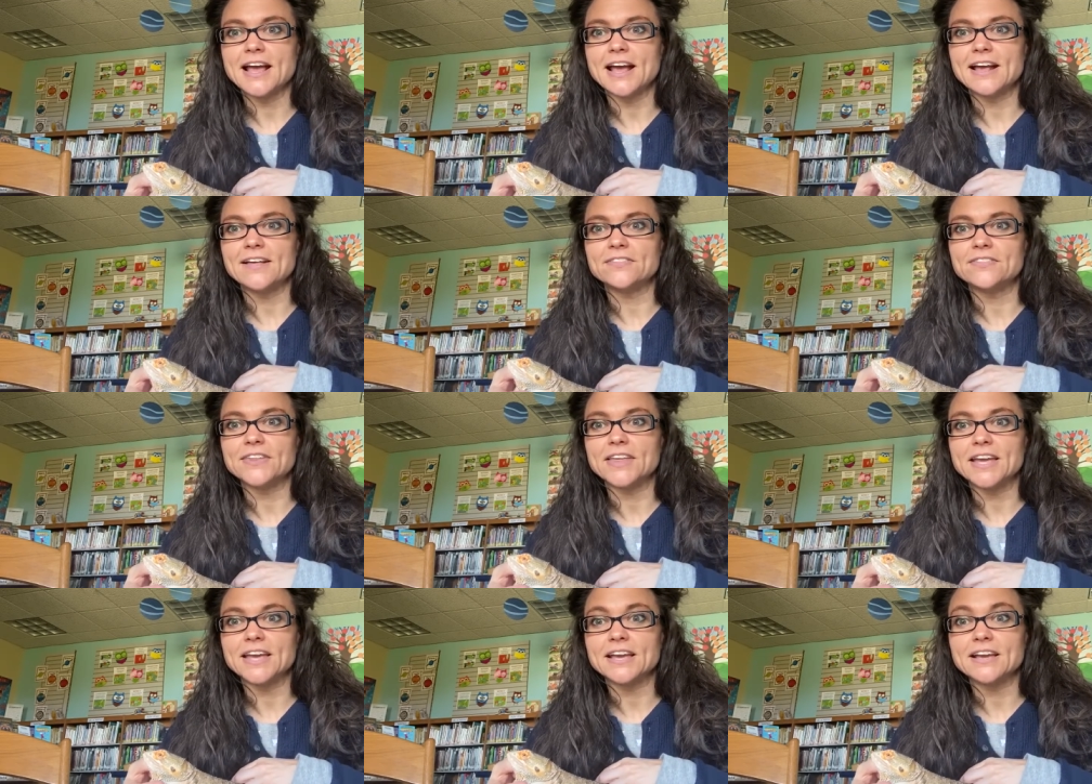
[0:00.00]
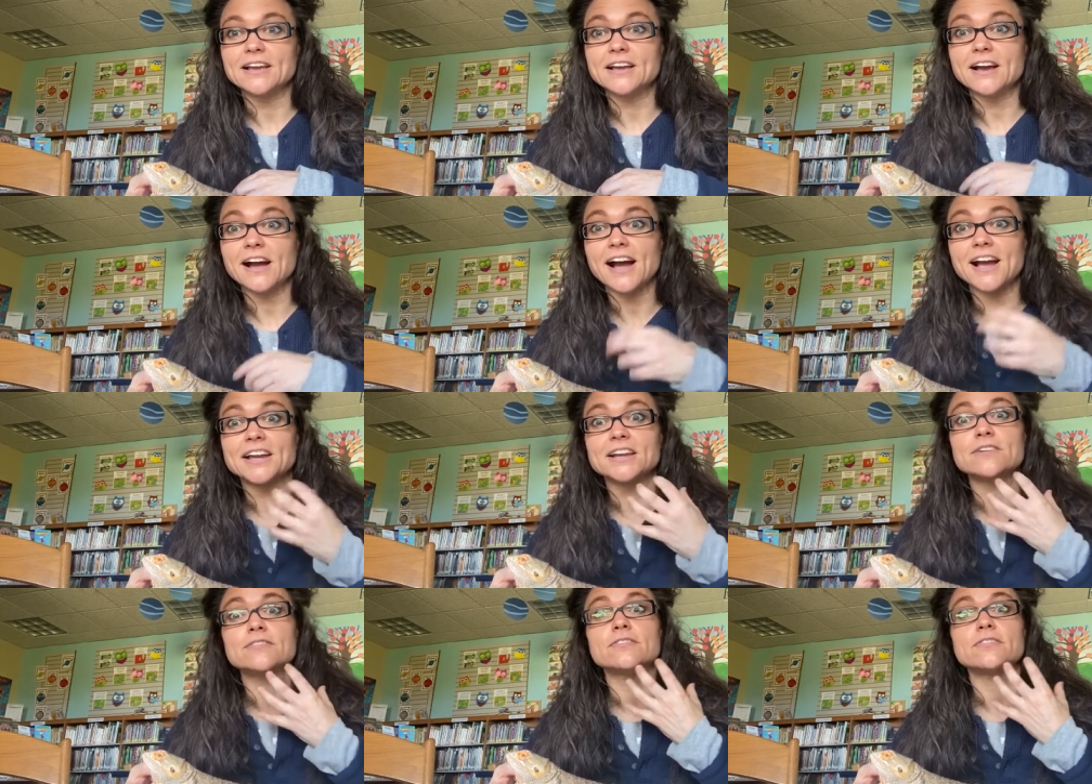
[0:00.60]
And they
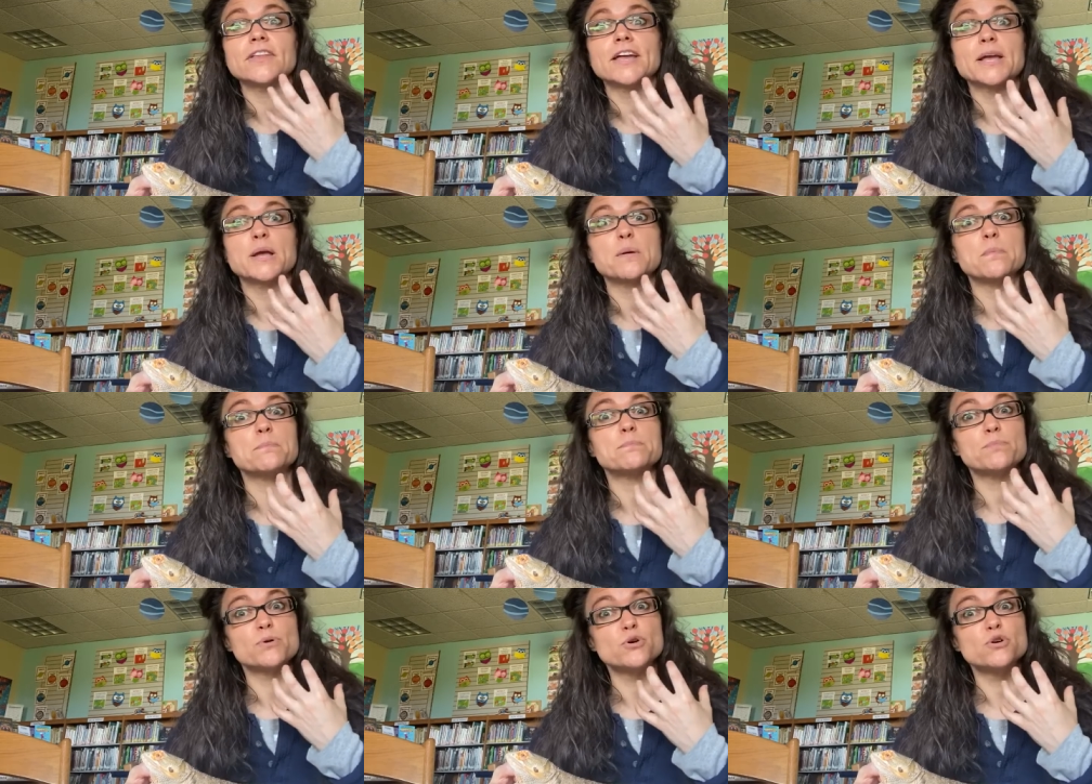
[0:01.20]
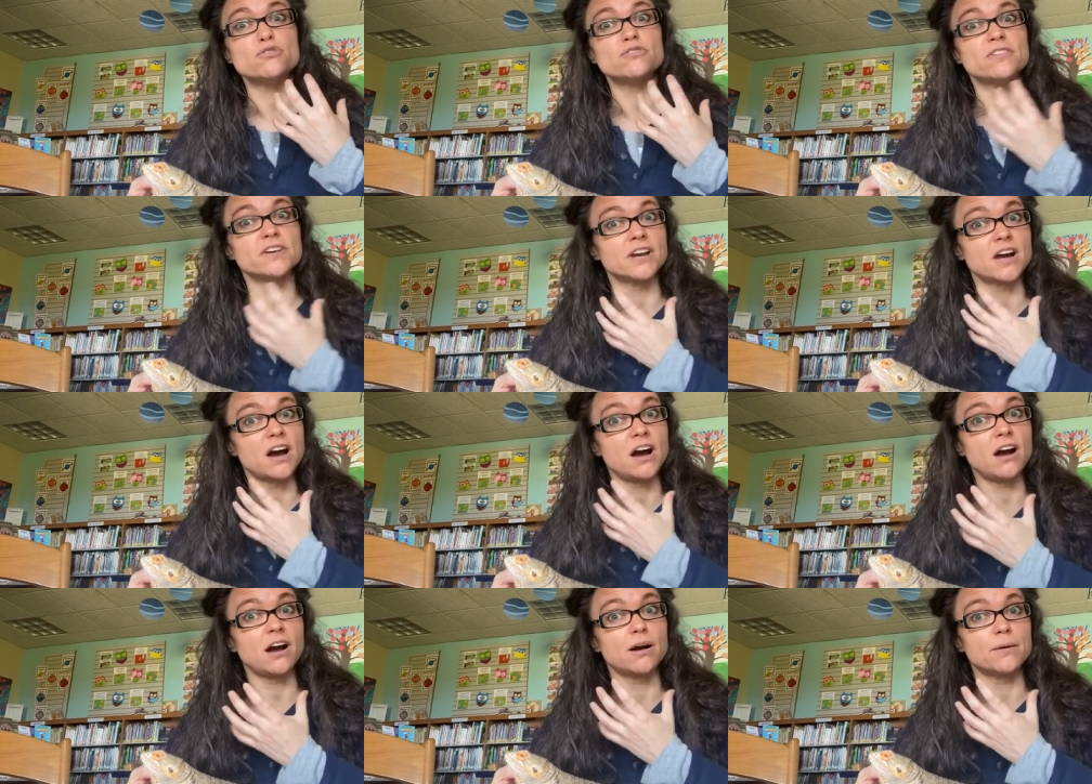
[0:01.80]
kind of like poof it
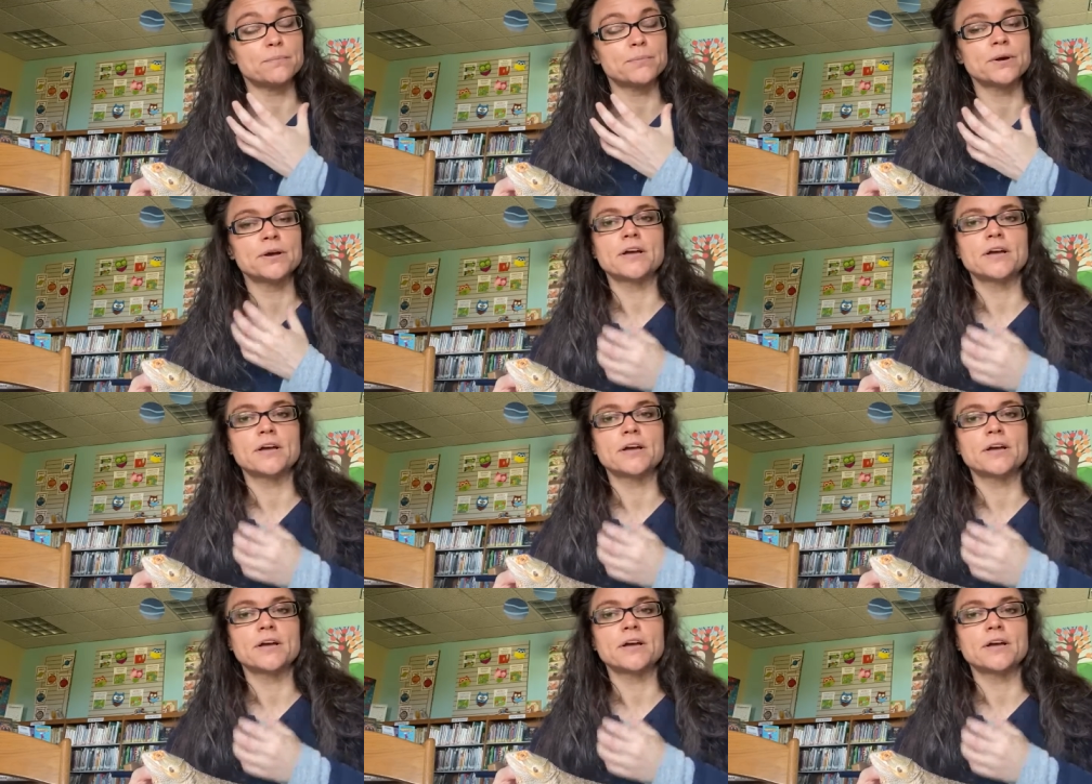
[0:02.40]
up.